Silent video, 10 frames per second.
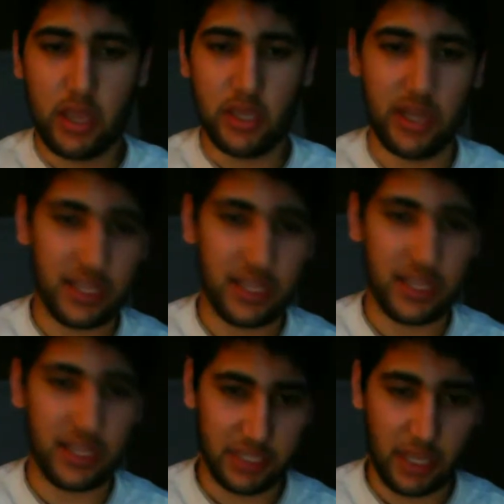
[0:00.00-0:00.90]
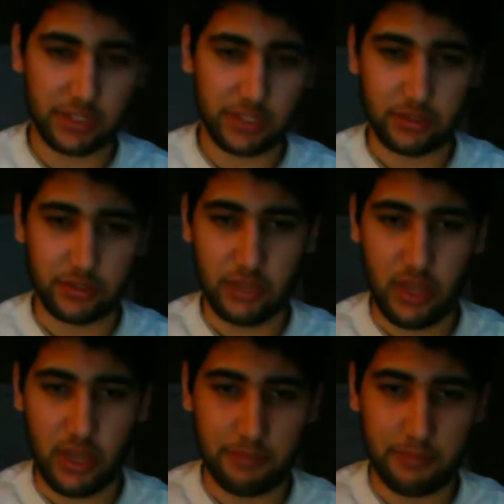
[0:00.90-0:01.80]
He has the
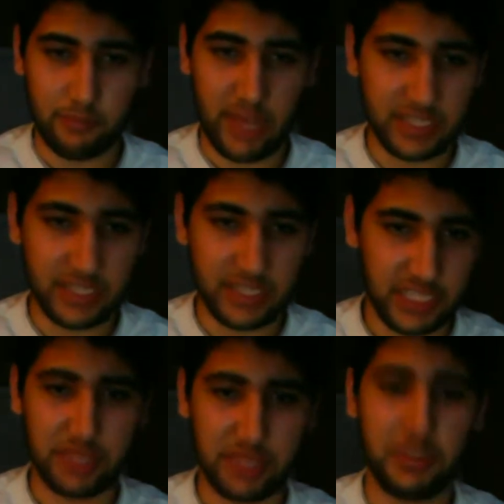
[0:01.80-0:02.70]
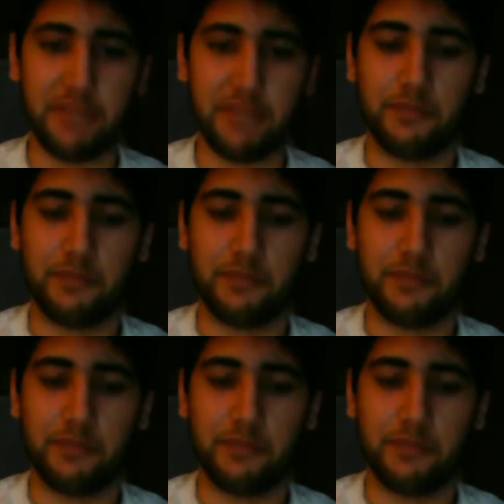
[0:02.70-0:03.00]
actual last name as me.